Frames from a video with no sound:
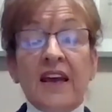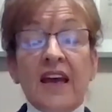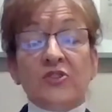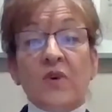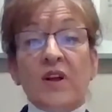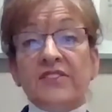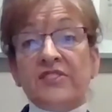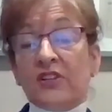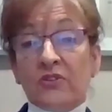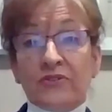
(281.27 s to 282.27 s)
as well as
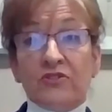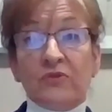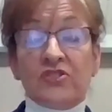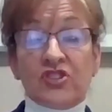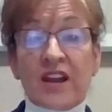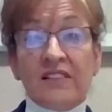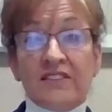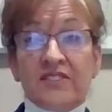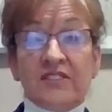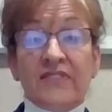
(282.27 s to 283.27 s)
to go through a checklist of